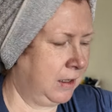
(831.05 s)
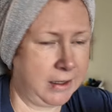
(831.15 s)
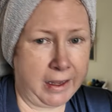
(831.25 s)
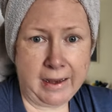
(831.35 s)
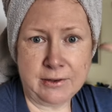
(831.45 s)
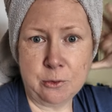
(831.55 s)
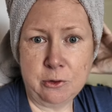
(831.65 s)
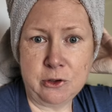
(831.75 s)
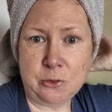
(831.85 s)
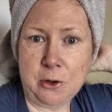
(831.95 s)
Yeah, it's
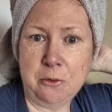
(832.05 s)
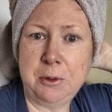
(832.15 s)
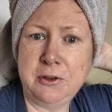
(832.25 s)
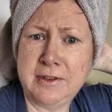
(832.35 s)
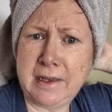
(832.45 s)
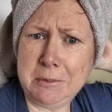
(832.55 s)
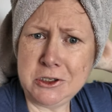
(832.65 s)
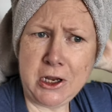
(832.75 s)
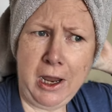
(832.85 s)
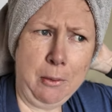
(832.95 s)
quarter to twelve, but I just had my
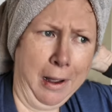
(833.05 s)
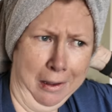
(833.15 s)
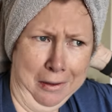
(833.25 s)
shower.